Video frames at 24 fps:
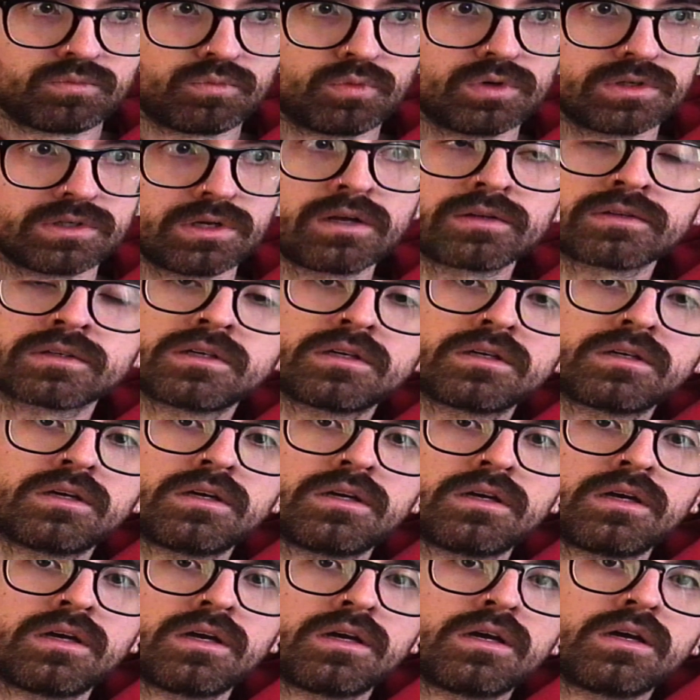result,
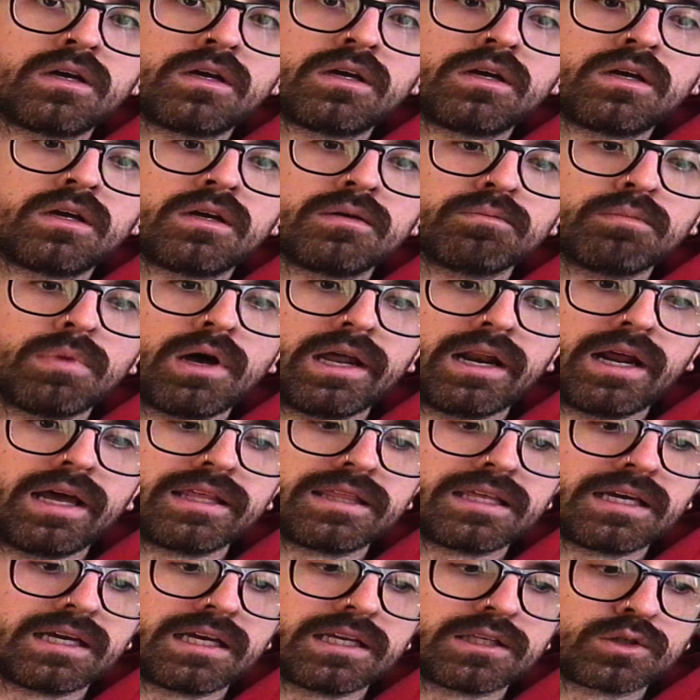but I
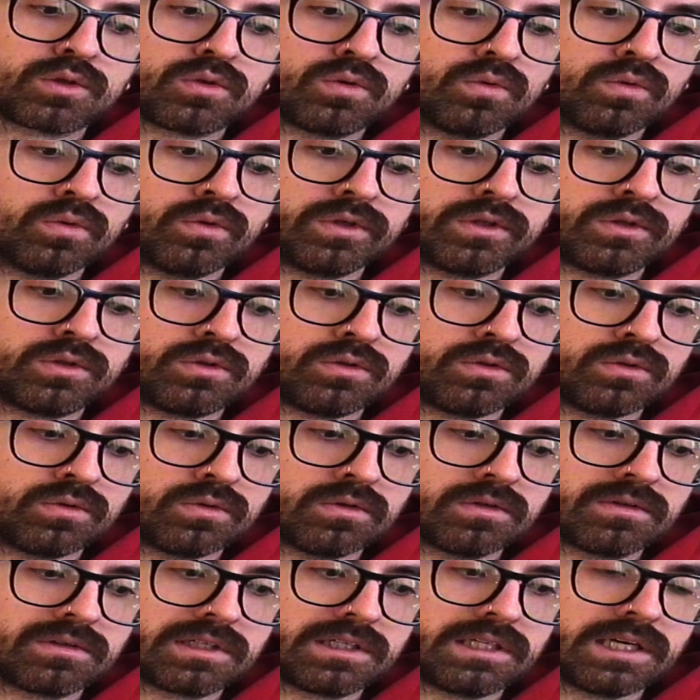think it's cool
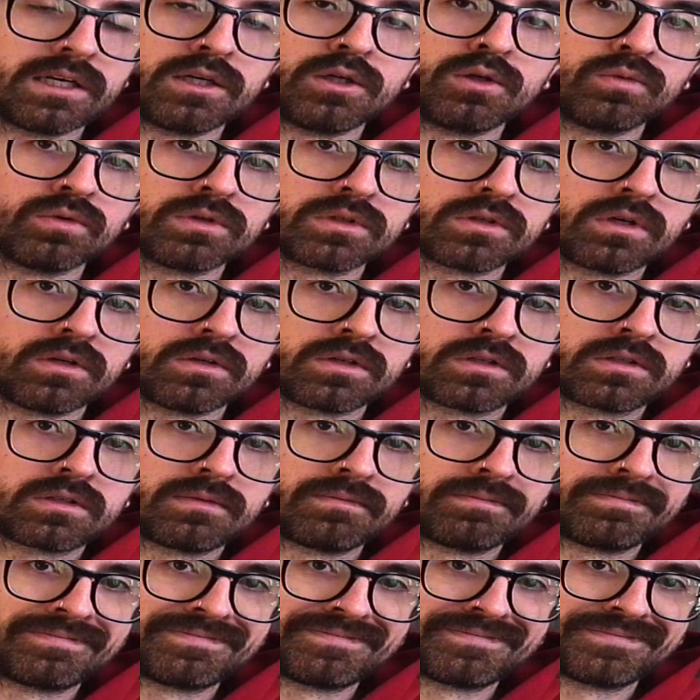to get new results.
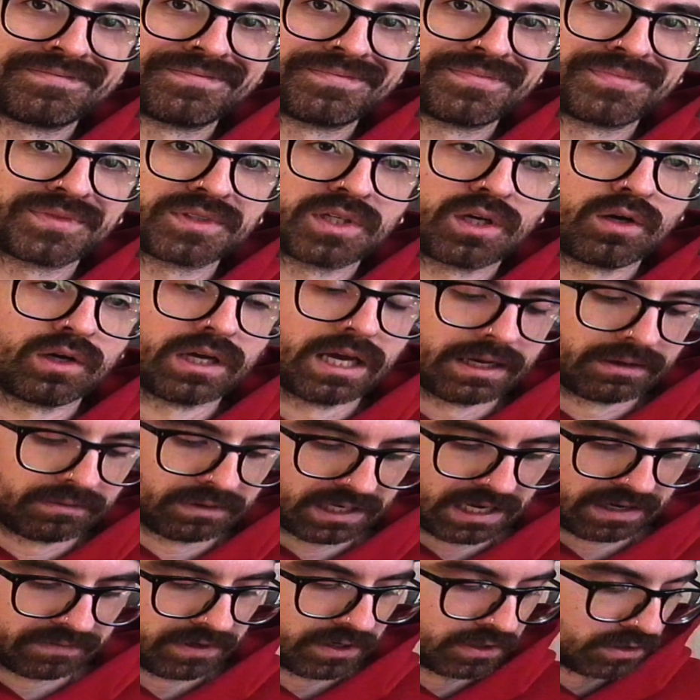Okay,
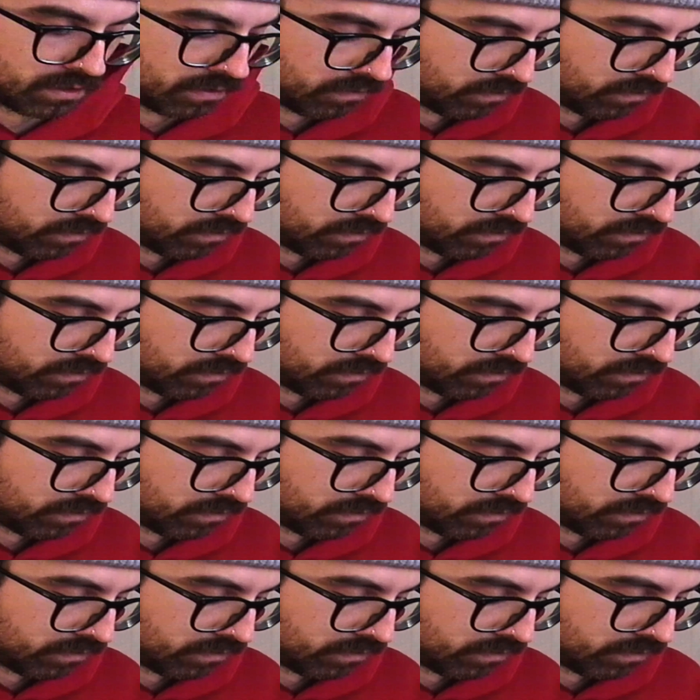caveats